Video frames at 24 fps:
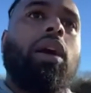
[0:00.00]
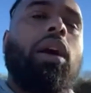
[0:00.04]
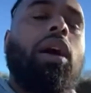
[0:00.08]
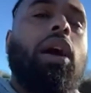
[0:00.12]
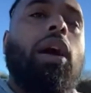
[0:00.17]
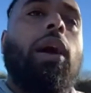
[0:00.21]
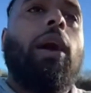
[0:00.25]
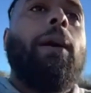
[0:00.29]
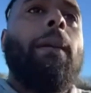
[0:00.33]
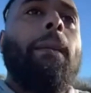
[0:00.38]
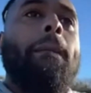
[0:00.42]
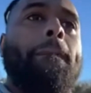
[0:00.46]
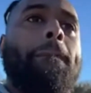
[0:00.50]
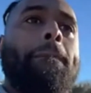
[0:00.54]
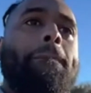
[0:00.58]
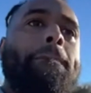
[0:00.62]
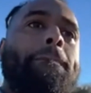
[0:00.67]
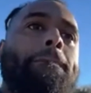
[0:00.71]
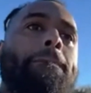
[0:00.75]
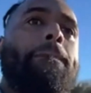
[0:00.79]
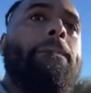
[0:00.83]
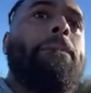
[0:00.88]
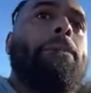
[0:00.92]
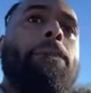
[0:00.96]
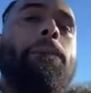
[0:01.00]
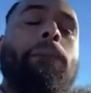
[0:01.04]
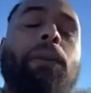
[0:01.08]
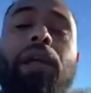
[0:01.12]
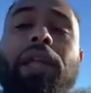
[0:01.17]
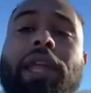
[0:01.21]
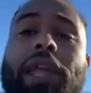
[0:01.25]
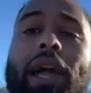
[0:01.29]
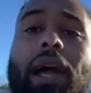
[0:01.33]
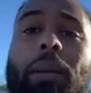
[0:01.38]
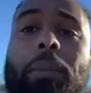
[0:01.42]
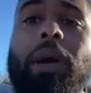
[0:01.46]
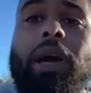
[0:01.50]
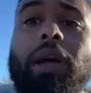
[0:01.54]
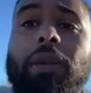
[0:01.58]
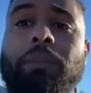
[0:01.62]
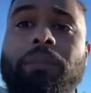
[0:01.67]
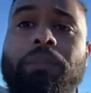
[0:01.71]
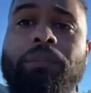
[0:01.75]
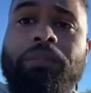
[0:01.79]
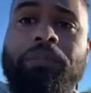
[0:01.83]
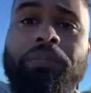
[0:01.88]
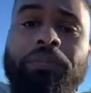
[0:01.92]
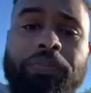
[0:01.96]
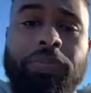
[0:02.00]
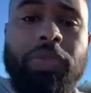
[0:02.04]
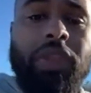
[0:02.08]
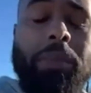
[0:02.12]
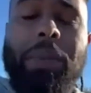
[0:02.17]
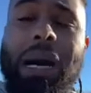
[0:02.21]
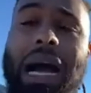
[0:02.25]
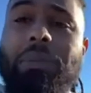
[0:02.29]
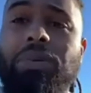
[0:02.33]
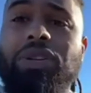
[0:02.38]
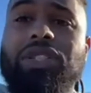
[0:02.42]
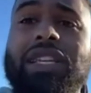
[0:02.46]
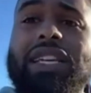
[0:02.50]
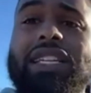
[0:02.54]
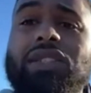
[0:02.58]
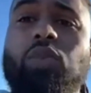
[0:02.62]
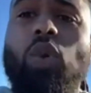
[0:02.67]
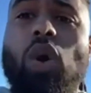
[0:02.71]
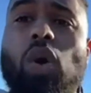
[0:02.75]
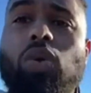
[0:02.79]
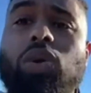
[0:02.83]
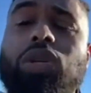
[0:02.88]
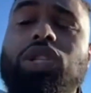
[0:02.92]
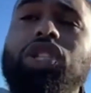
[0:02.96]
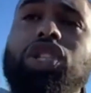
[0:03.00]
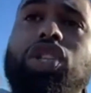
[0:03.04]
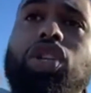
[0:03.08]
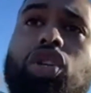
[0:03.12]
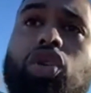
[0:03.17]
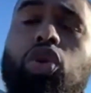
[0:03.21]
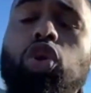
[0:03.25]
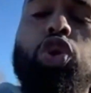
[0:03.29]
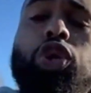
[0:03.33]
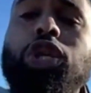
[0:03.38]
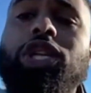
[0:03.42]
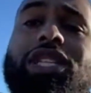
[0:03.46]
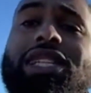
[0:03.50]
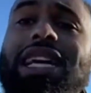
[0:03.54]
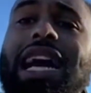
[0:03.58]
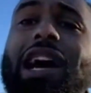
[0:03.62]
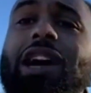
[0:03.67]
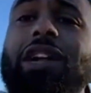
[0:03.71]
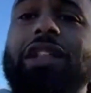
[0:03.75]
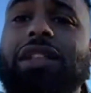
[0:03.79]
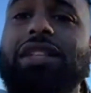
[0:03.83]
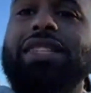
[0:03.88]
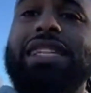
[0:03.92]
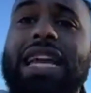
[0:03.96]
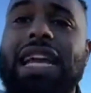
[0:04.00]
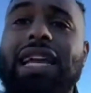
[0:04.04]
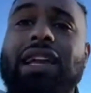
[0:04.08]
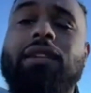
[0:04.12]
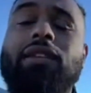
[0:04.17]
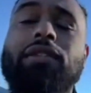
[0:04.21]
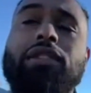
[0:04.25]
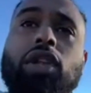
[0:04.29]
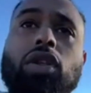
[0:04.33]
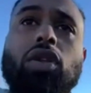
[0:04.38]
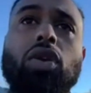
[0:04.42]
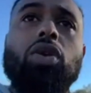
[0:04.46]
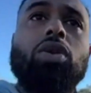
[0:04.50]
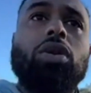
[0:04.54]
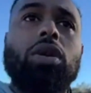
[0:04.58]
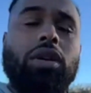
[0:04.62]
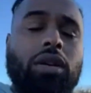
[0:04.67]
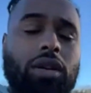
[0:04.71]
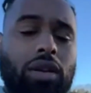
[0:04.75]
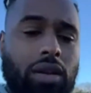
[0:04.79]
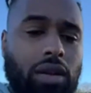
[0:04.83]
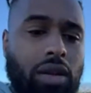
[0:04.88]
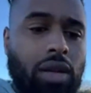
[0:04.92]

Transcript: Um, but yeah, man, the Bible says, woe unto you who desire the day of the Lord.